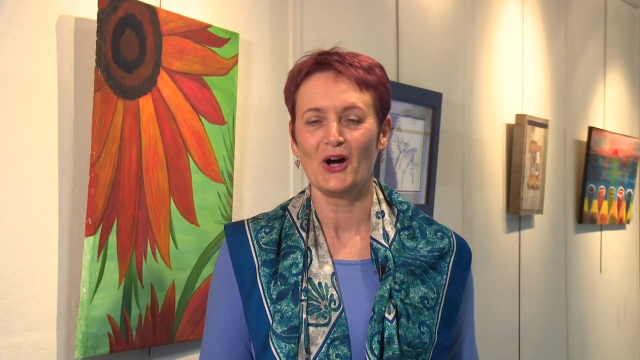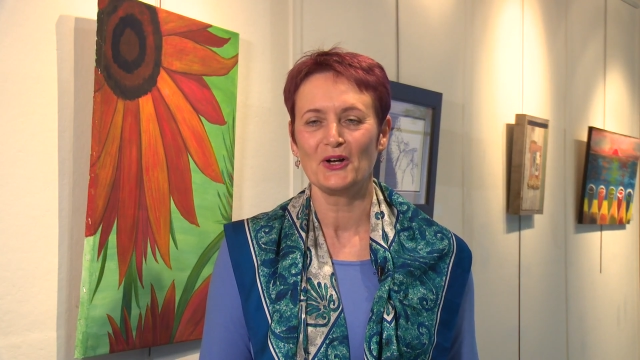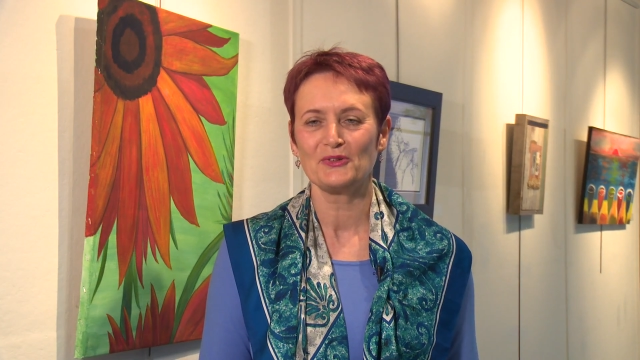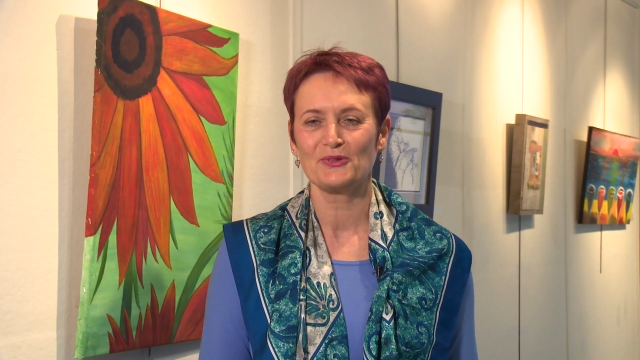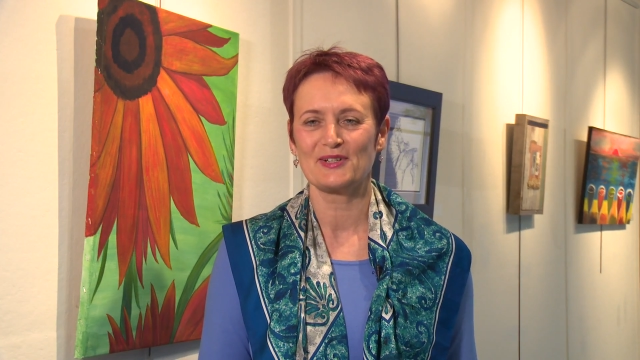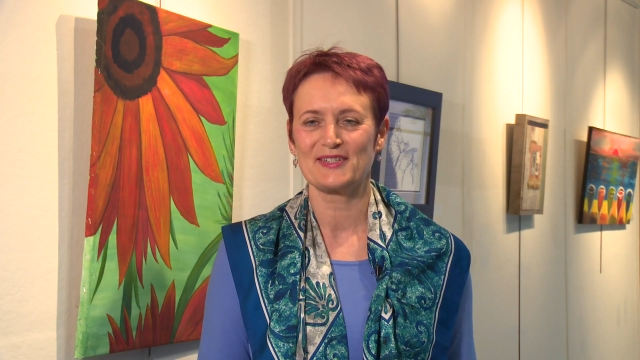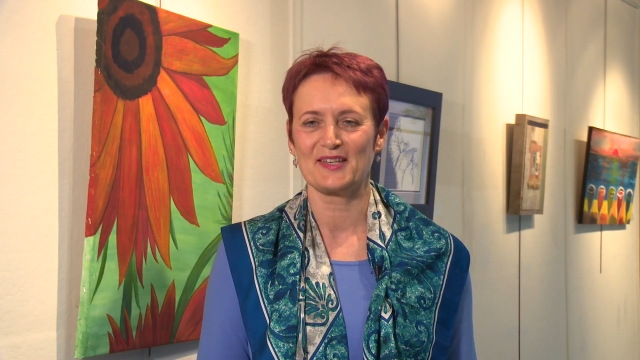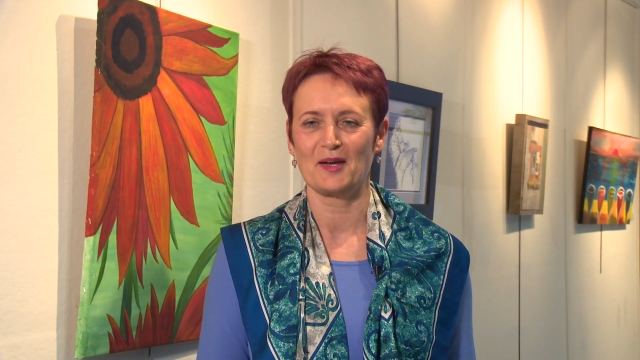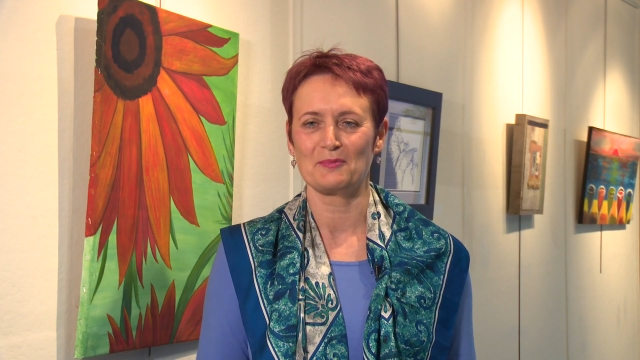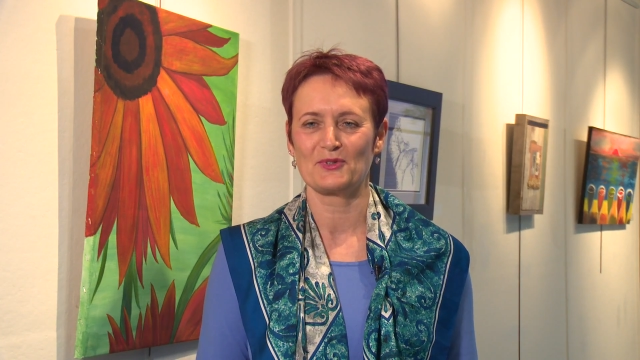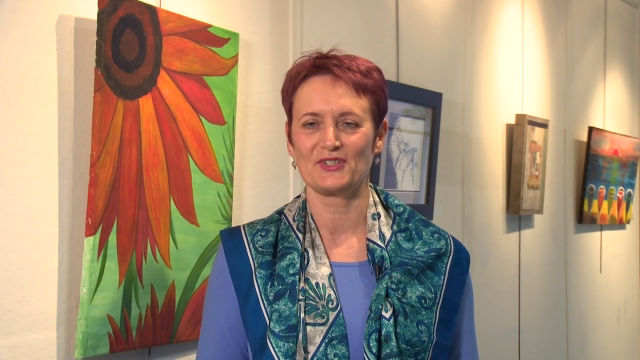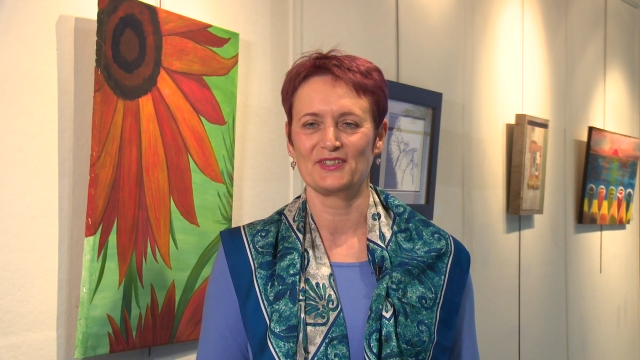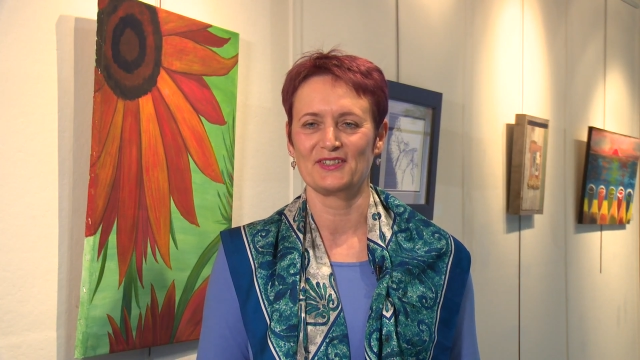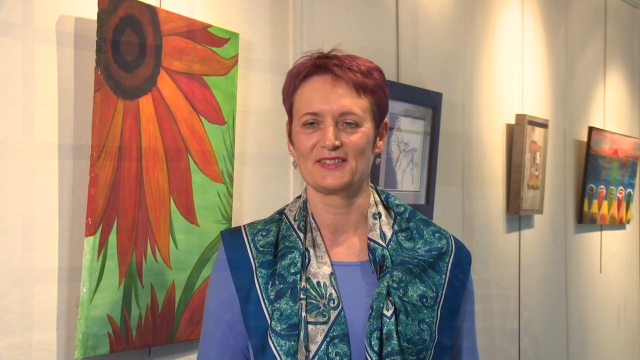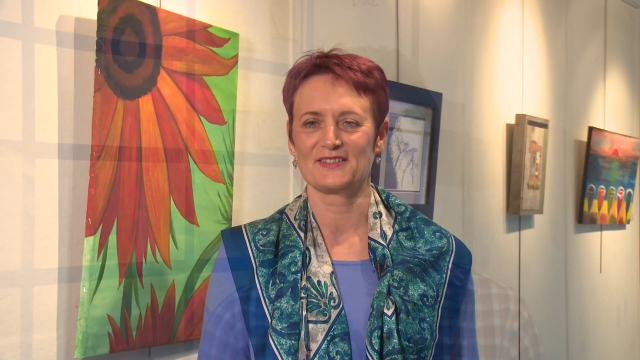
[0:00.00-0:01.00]
Art
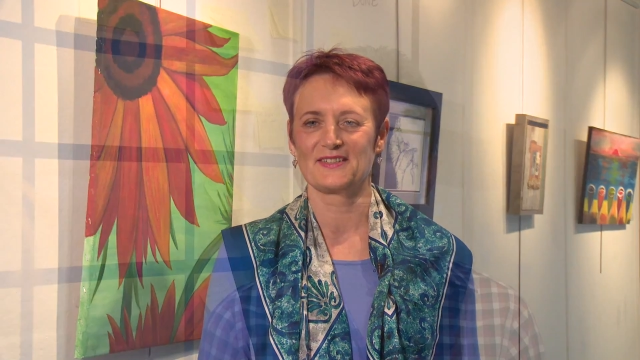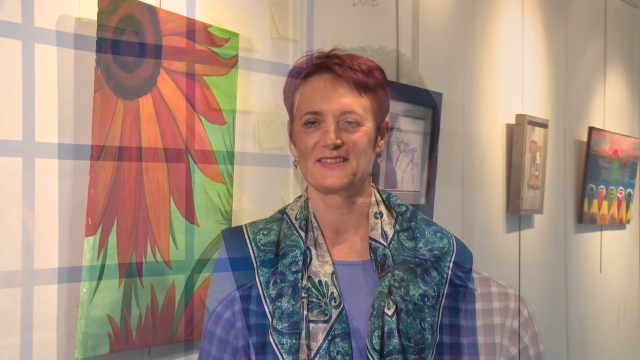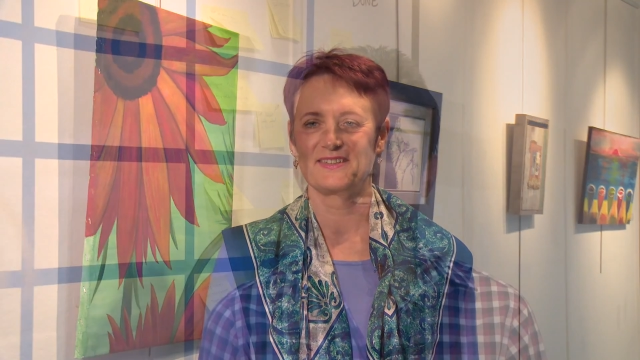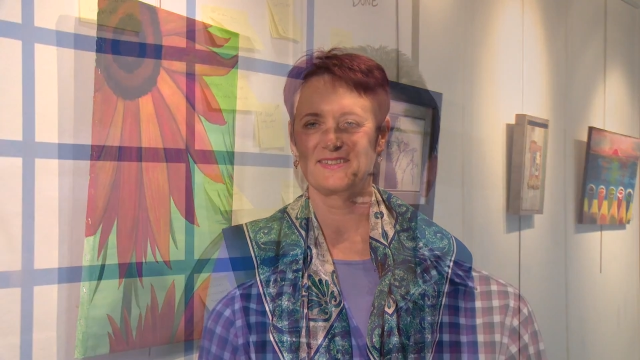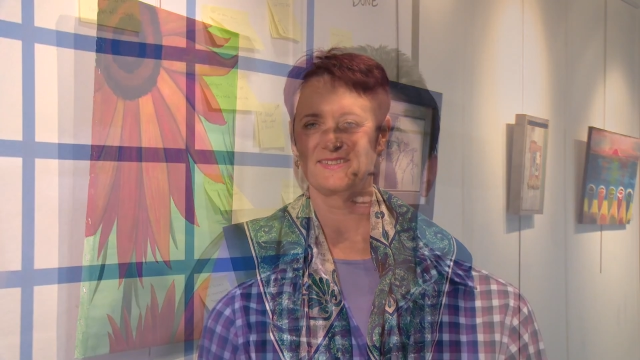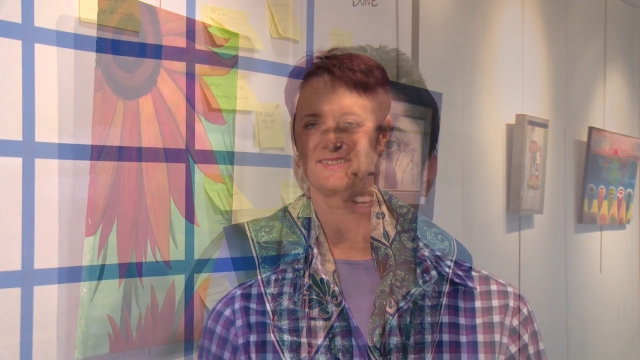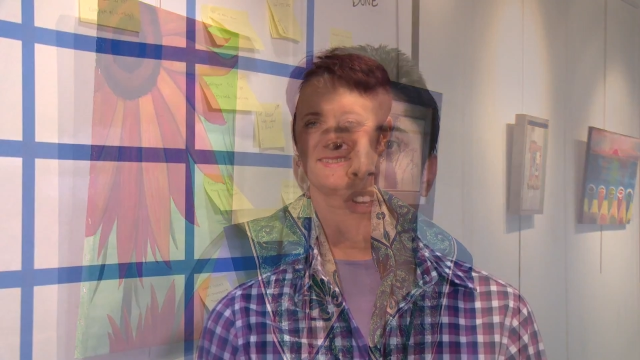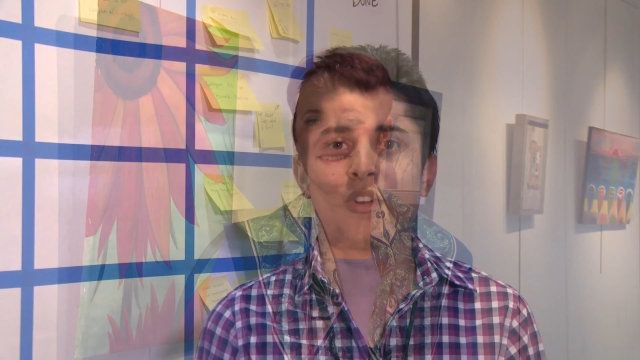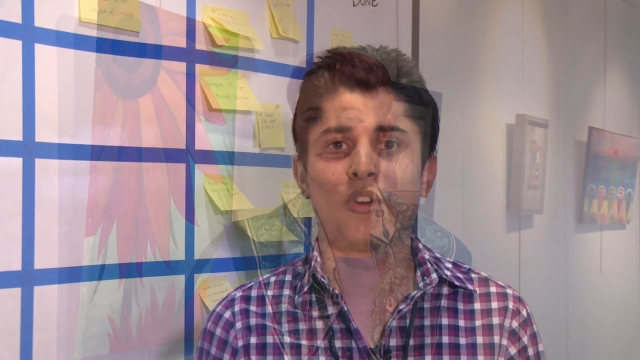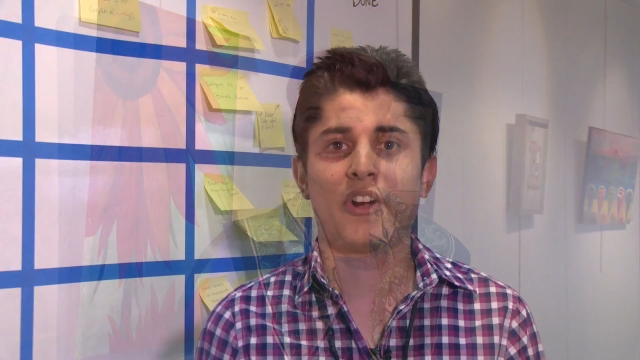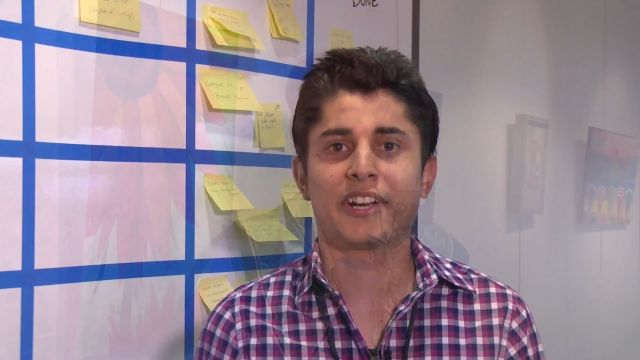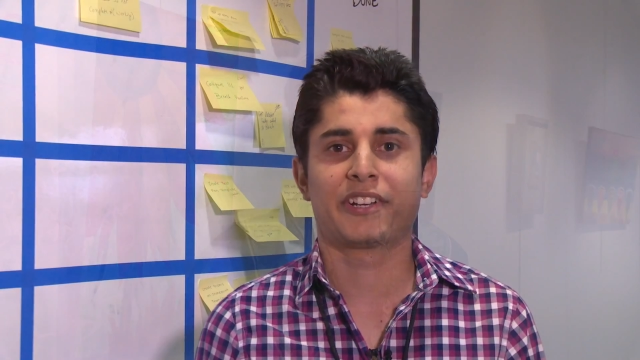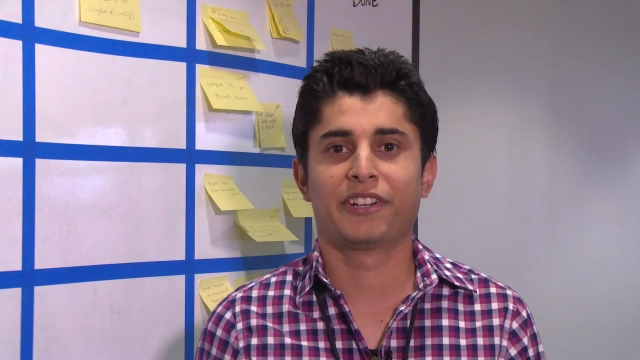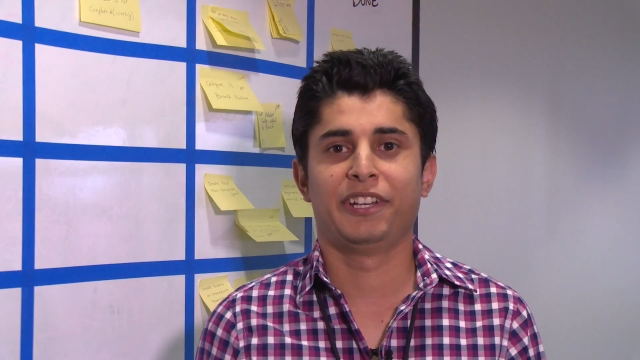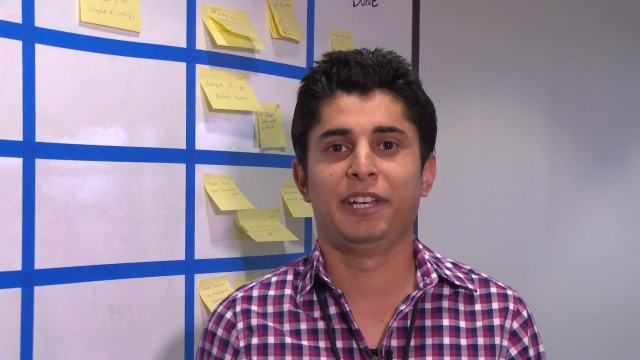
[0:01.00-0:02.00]
Receptions,
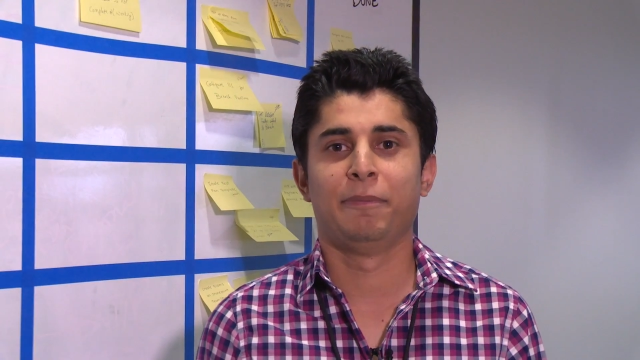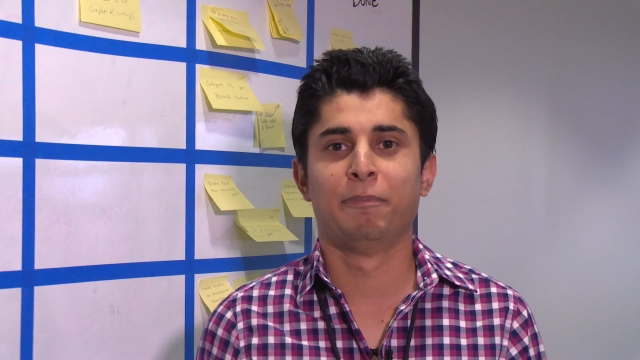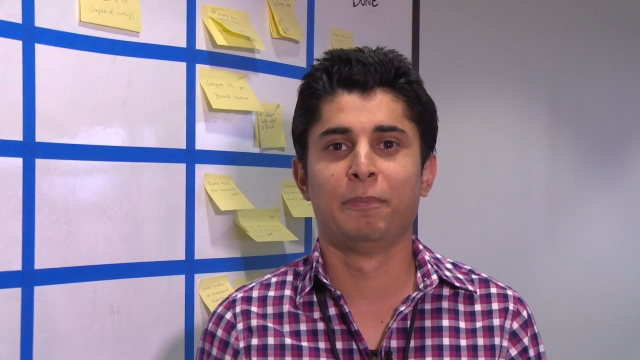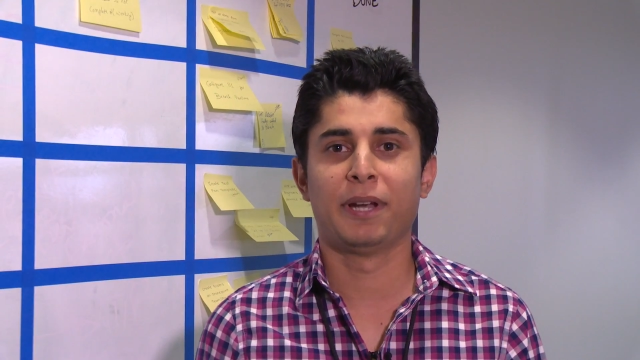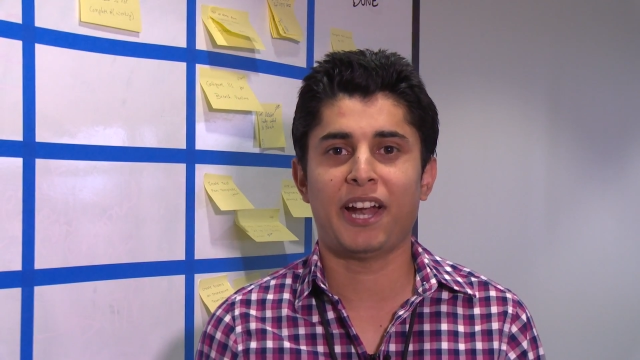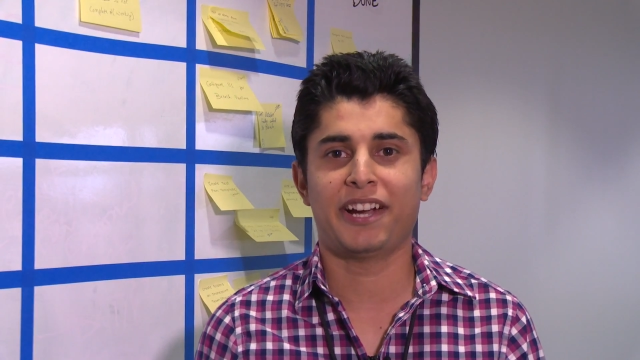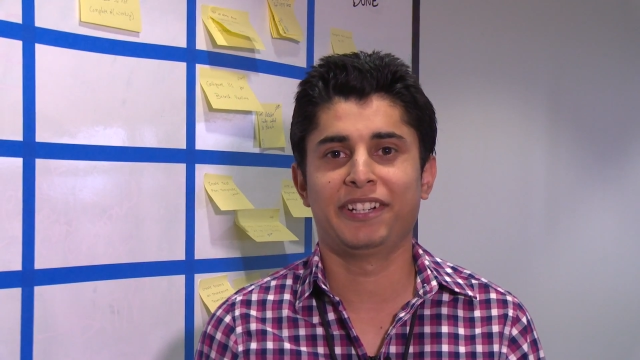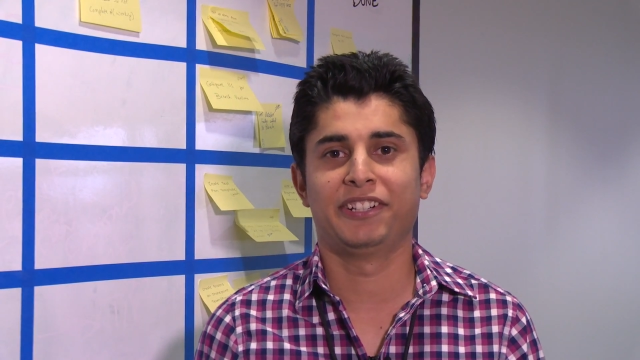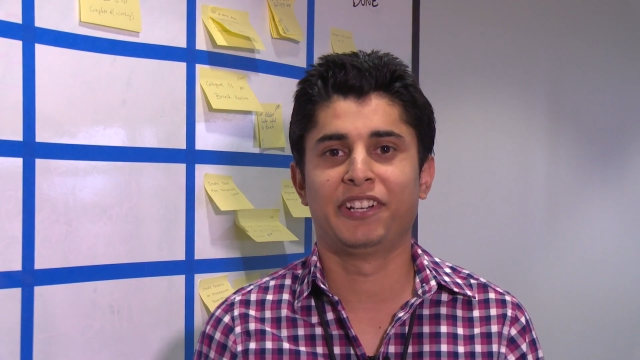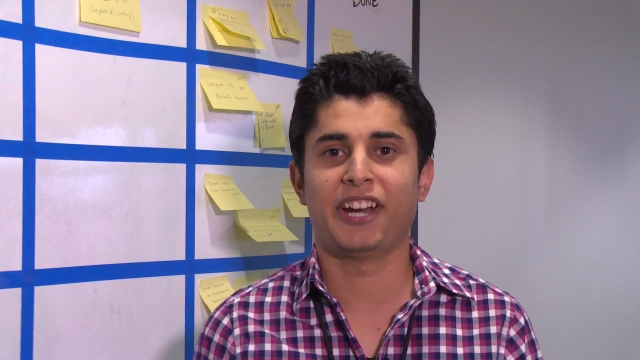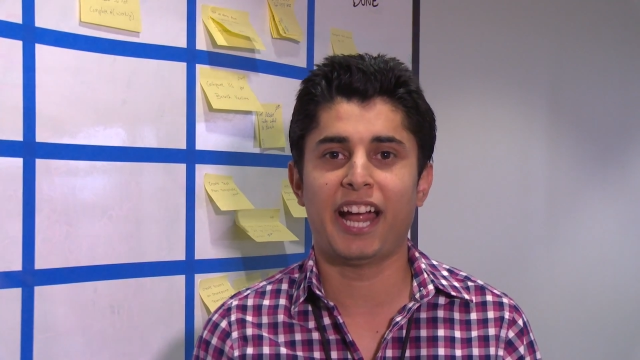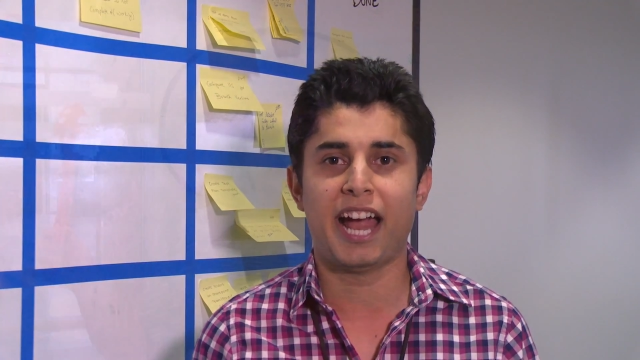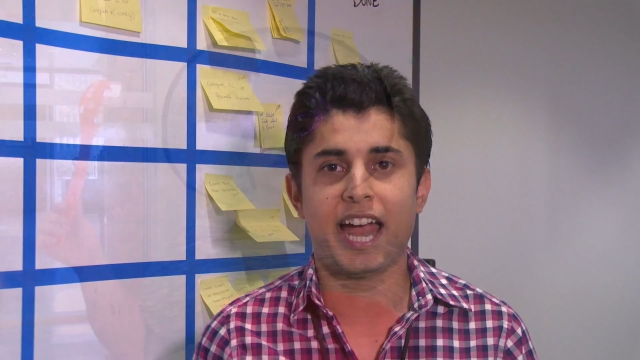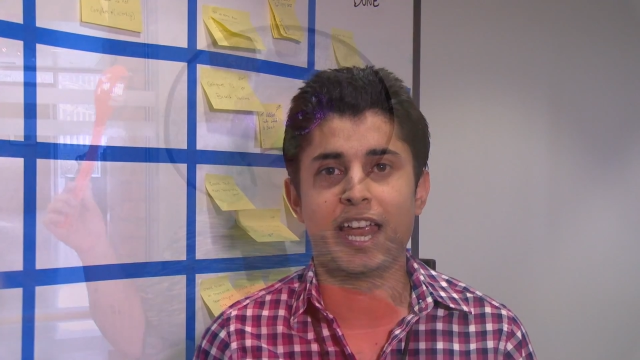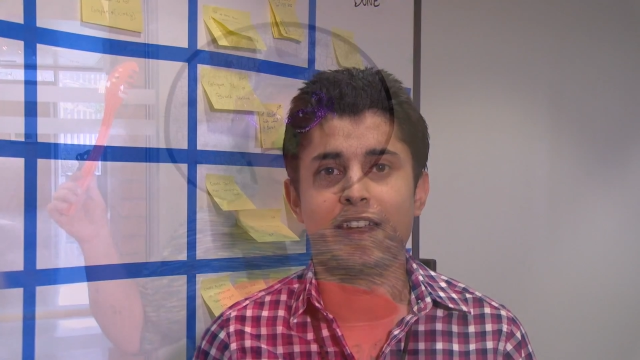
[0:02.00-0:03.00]
quarterly blood
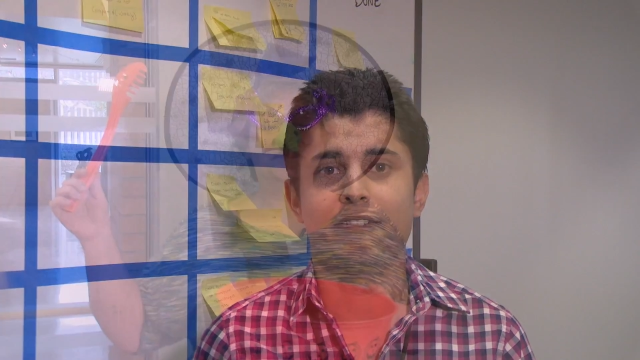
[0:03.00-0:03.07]
drive,